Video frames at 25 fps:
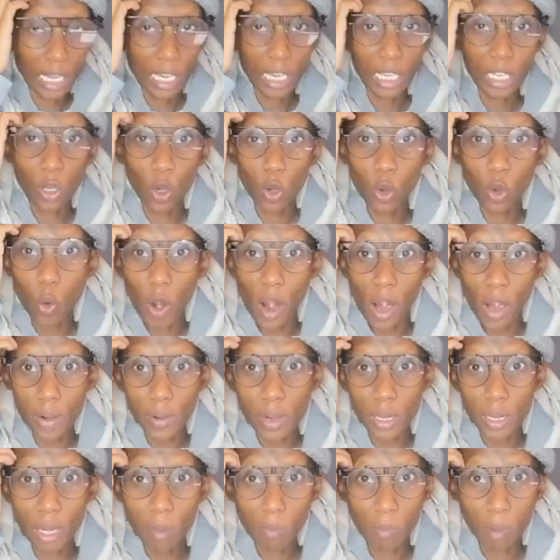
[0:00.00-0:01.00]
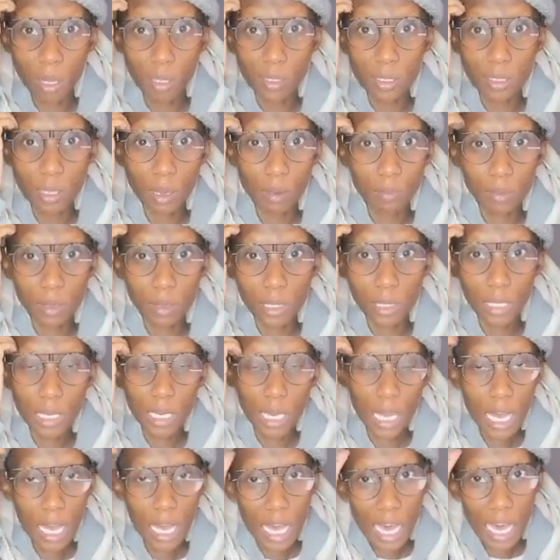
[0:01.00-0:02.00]
like inquiring about
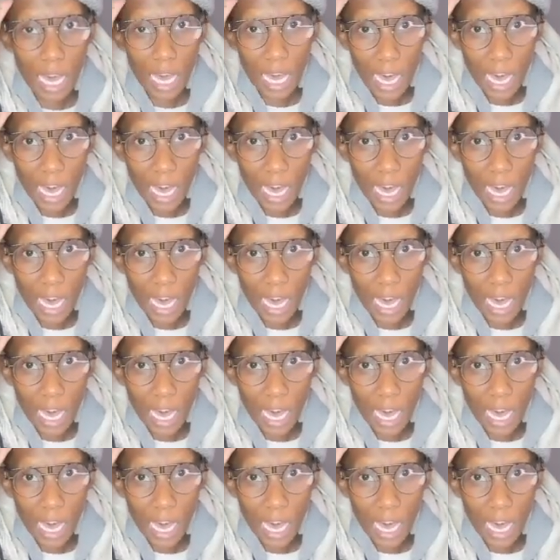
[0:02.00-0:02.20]
something,